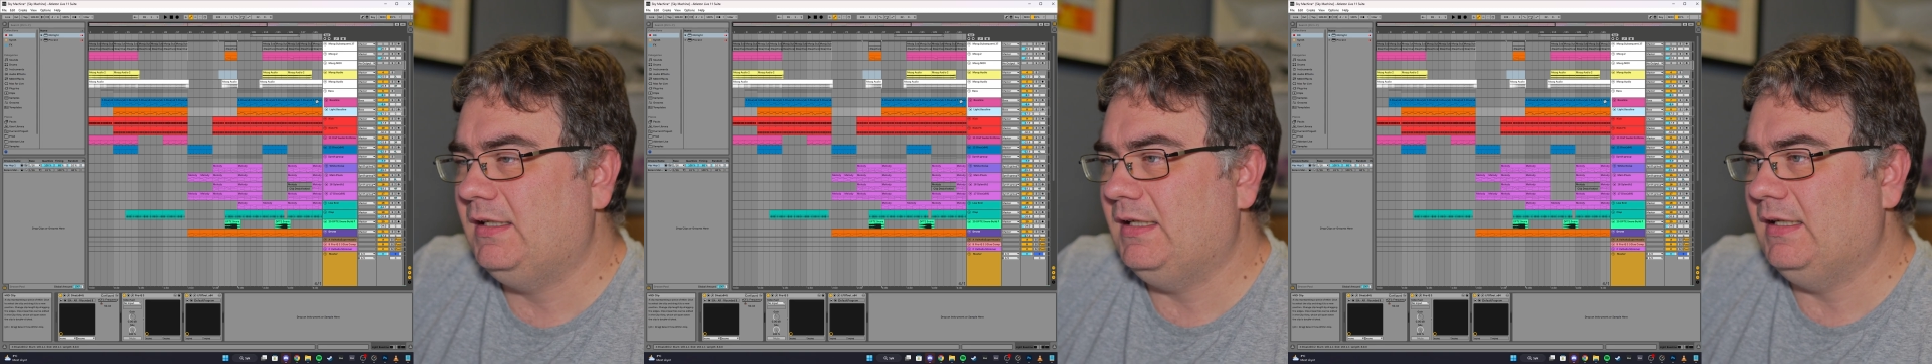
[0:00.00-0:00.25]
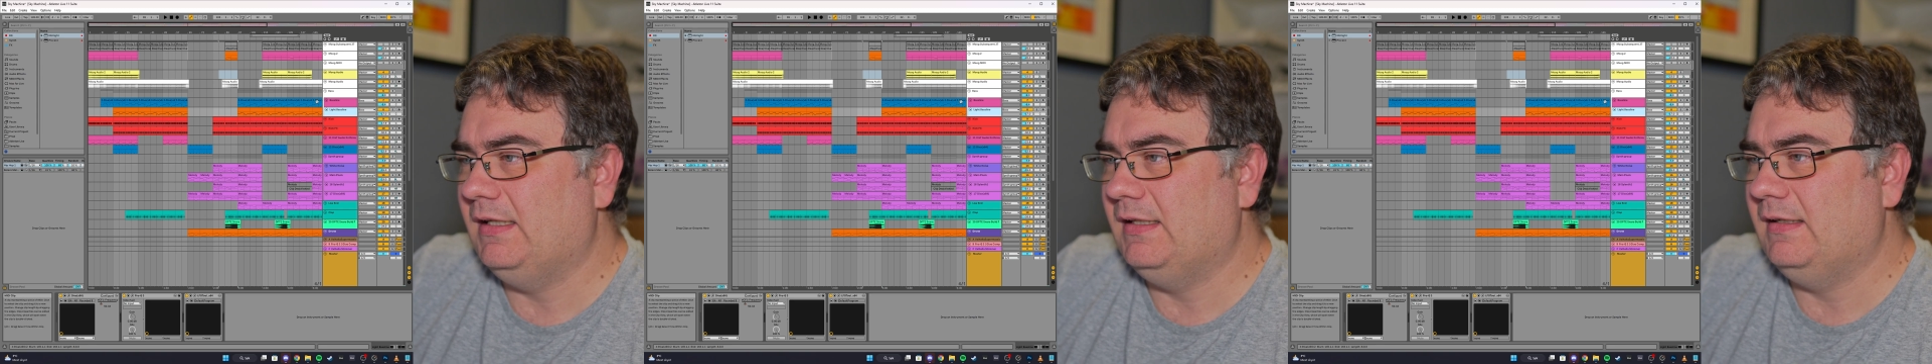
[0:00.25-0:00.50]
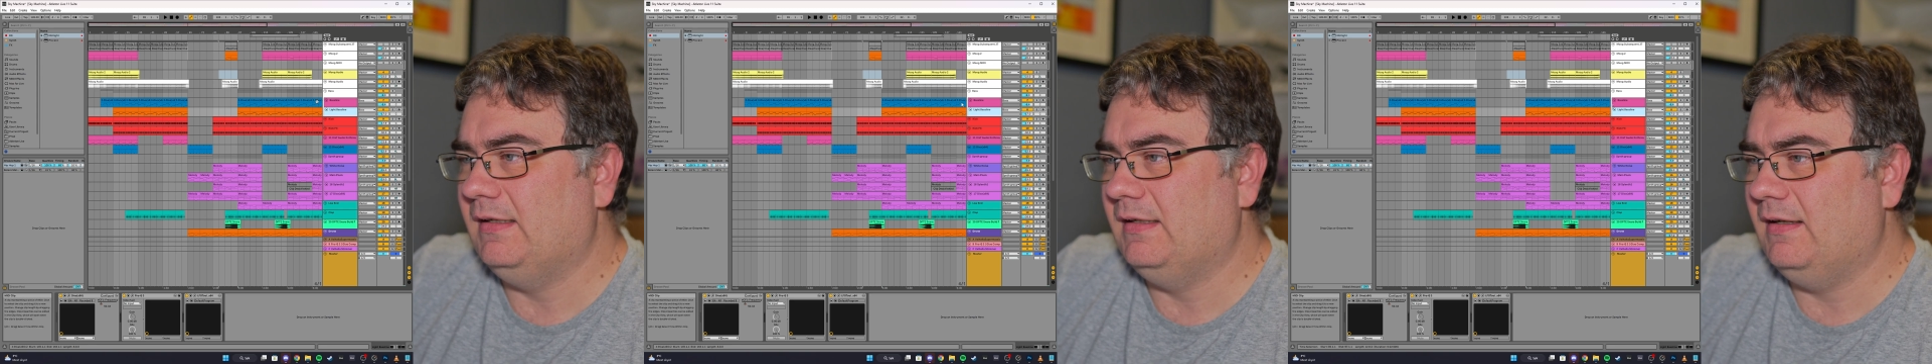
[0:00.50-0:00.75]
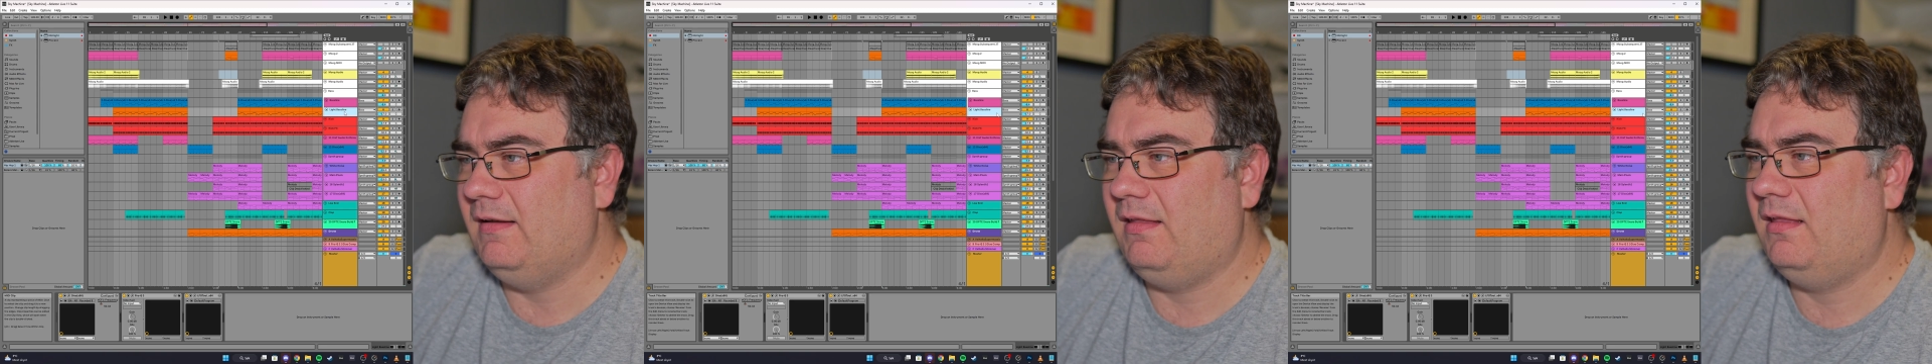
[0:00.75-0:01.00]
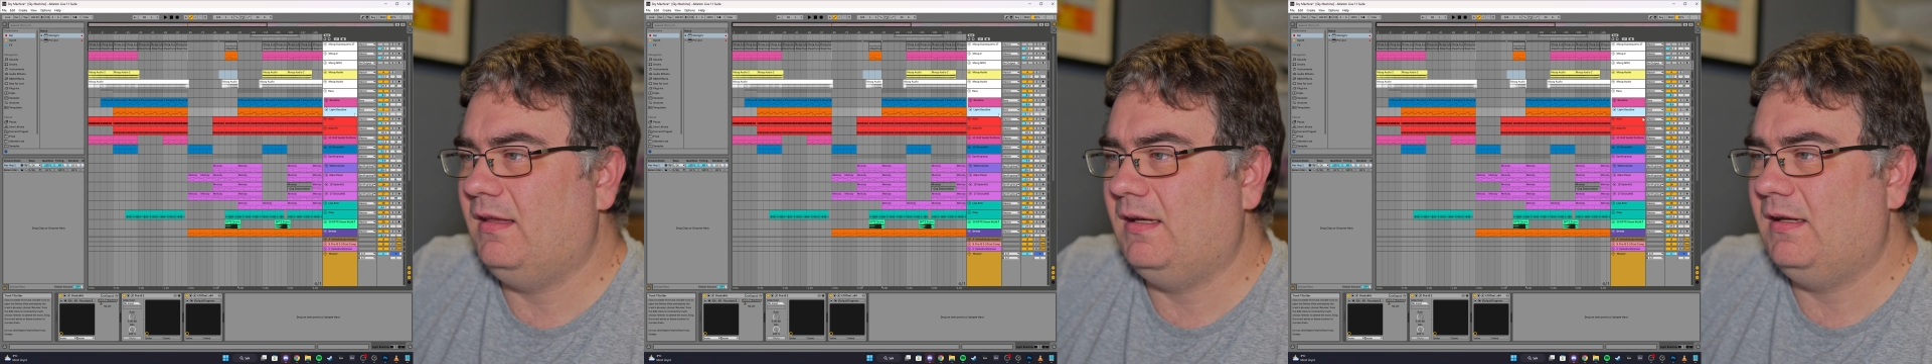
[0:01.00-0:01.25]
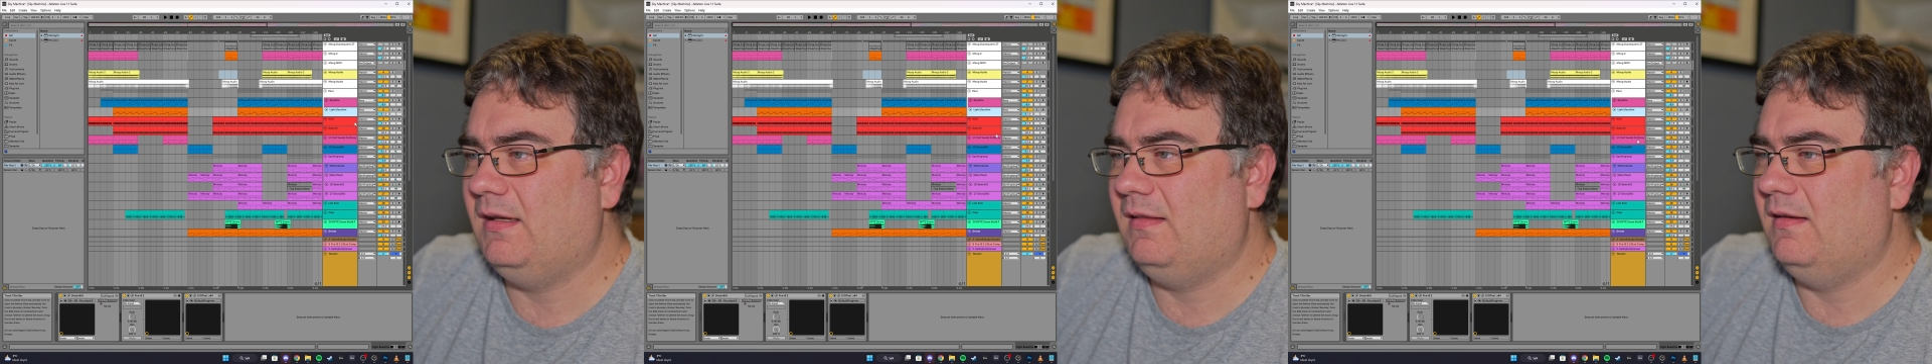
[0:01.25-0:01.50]
and I
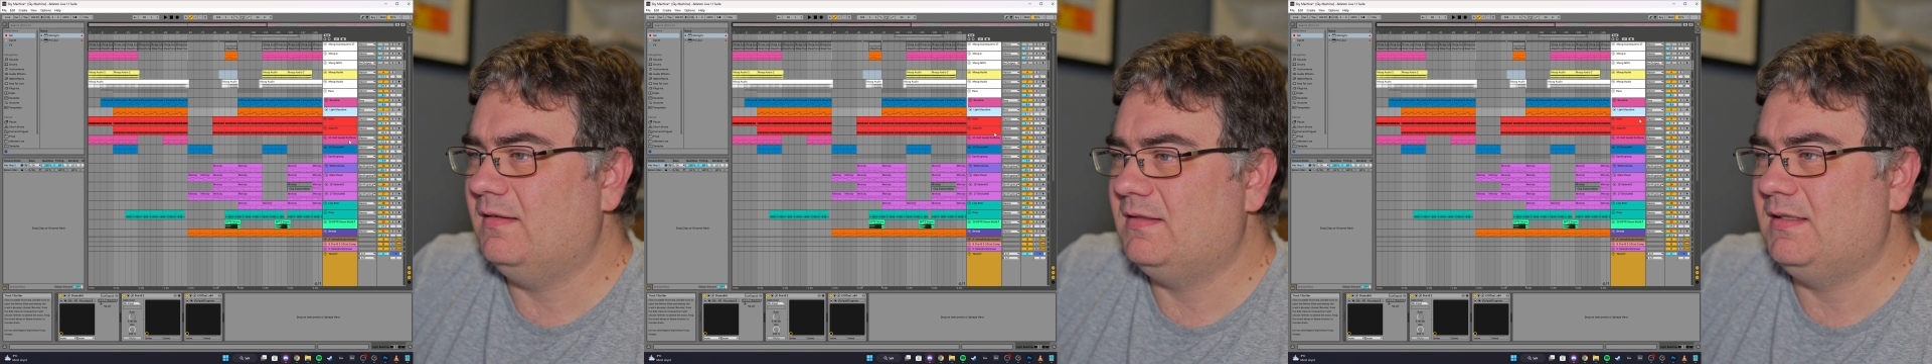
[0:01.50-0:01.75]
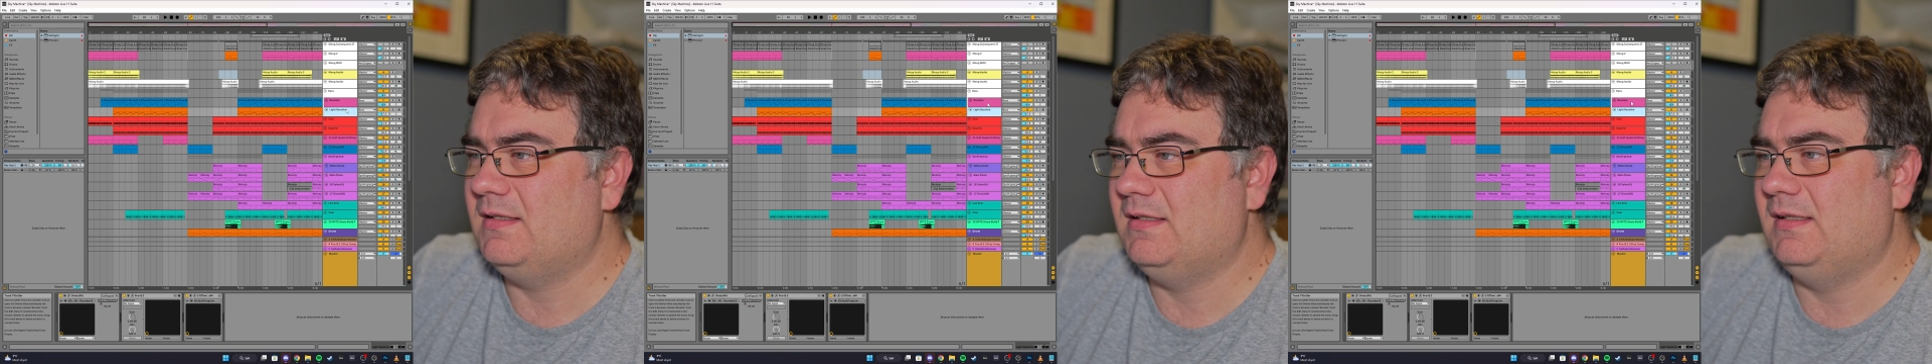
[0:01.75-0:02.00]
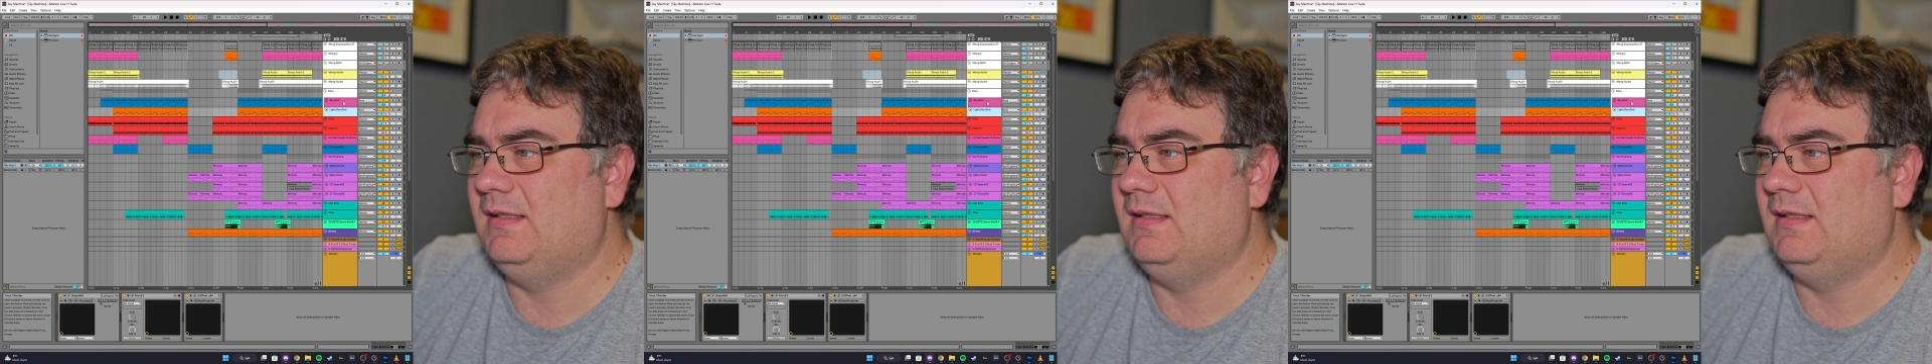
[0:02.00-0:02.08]
think this is